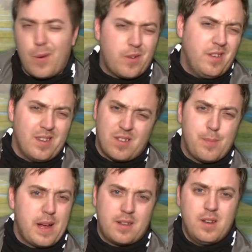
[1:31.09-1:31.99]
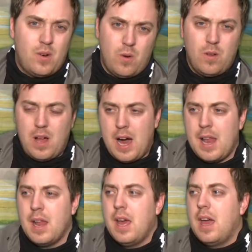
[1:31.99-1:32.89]
I wasn't expecting a whole
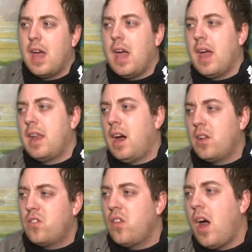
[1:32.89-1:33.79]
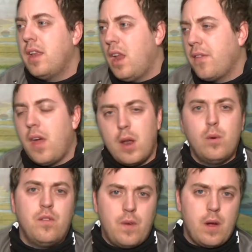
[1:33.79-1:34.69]
lot, and I saw it and I thought
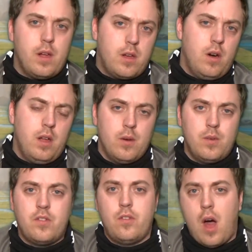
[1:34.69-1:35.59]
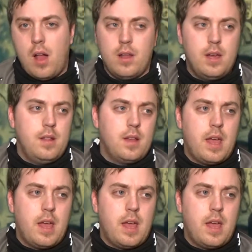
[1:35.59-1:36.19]
it was very good. It was solid.